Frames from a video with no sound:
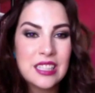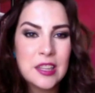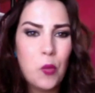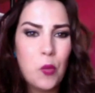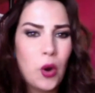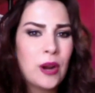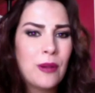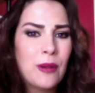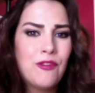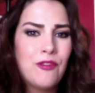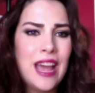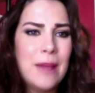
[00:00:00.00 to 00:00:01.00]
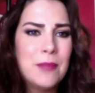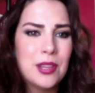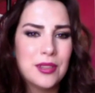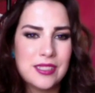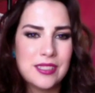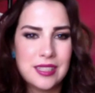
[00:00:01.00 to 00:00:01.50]
They work
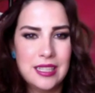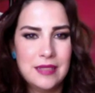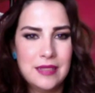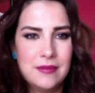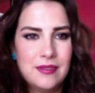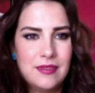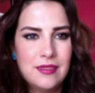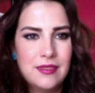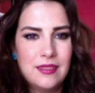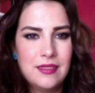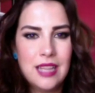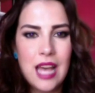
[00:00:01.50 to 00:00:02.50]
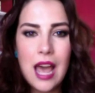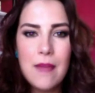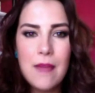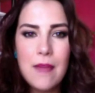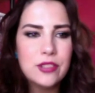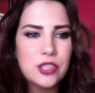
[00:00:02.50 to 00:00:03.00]
fabulously. Hi,
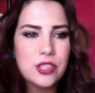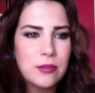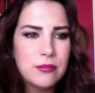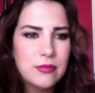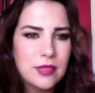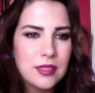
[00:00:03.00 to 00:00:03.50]
Belgium.